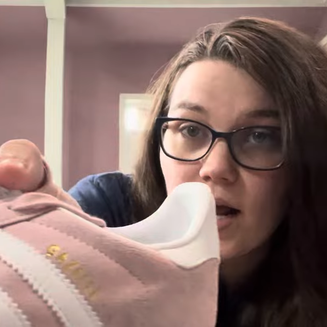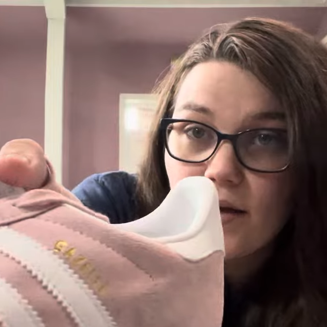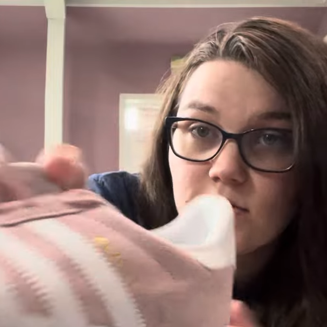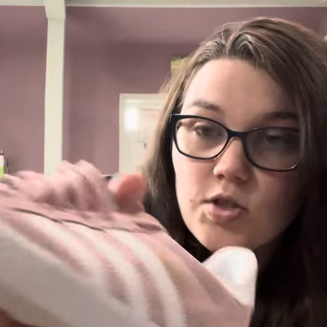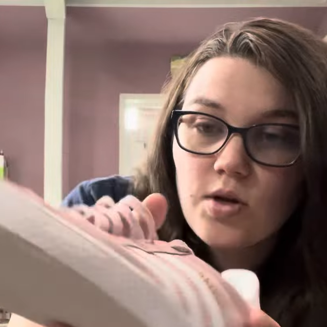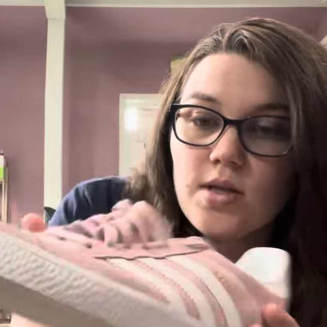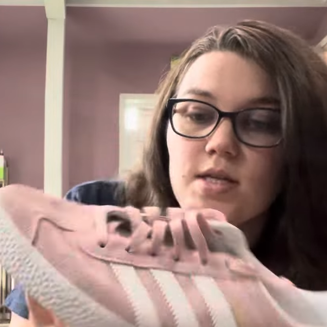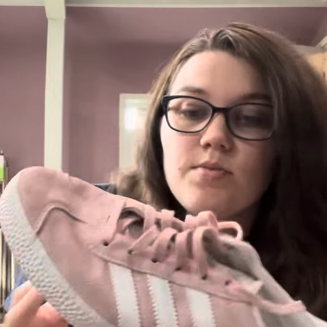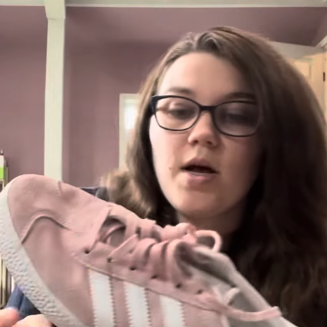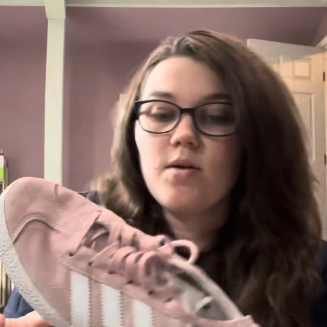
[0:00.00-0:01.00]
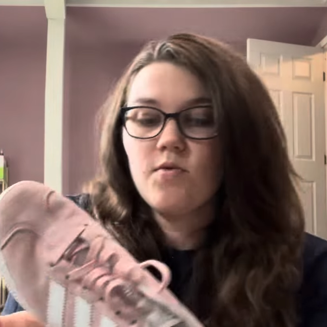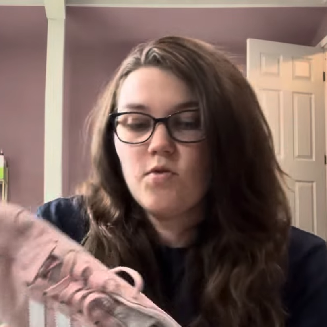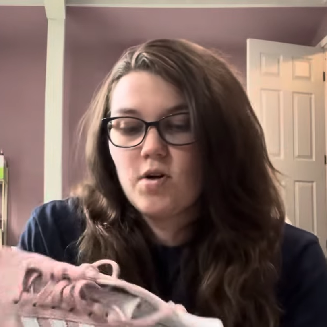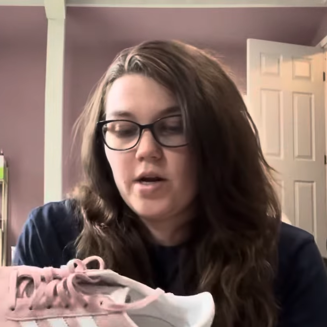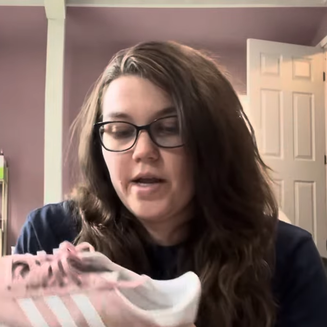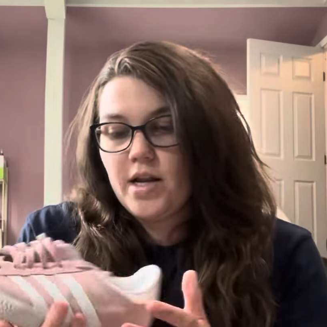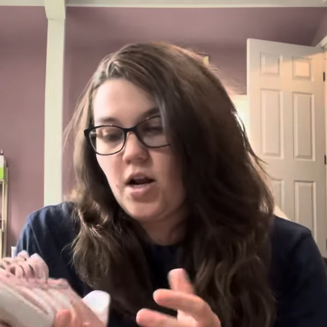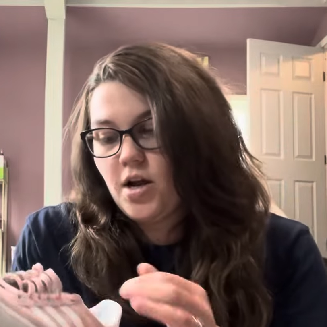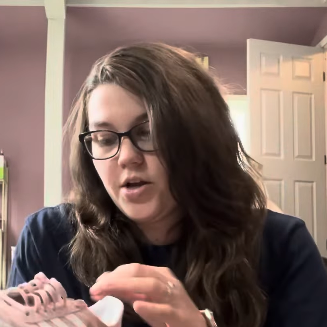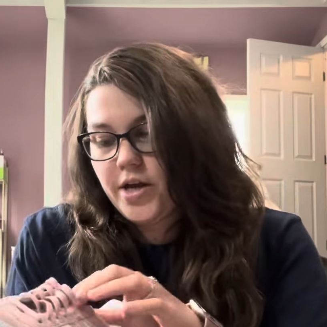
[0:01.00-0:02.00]
I've sold this model before in
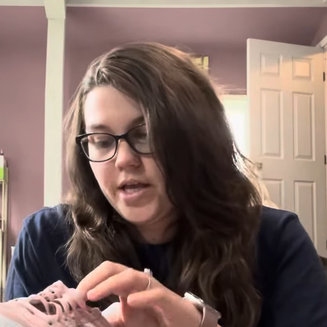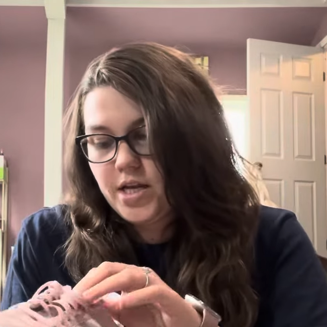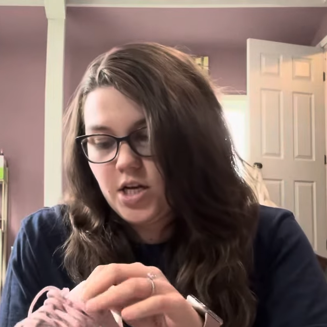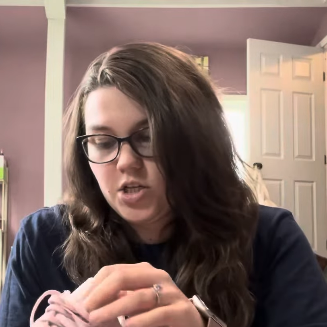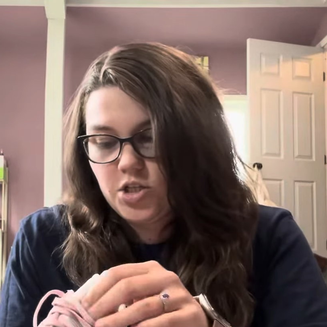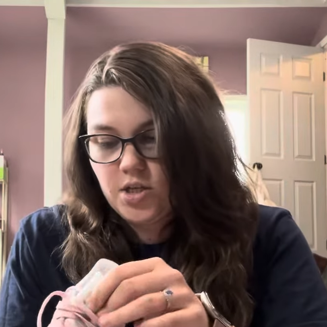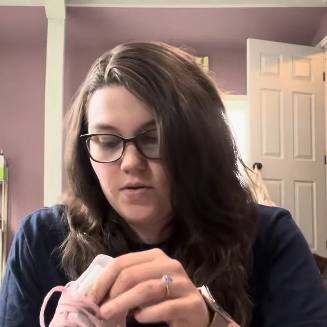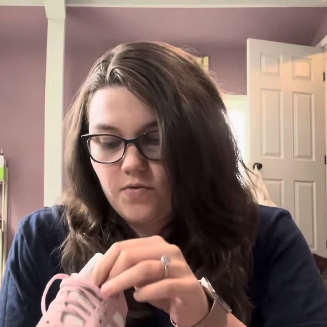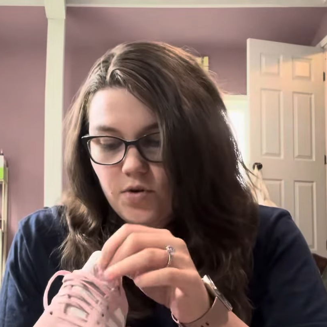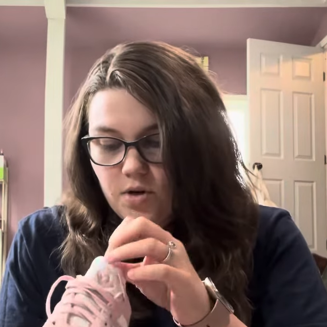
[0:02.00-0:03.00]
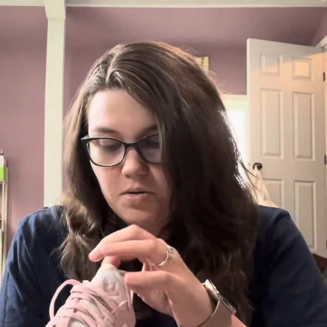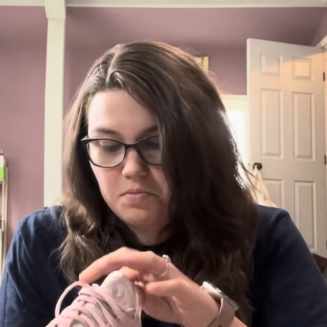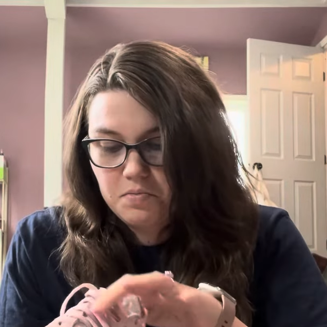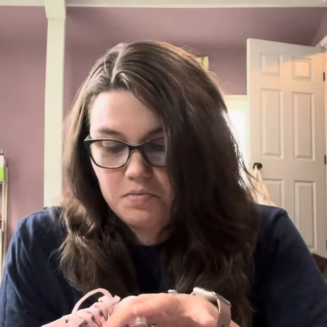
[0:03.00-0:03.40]
not great condition for,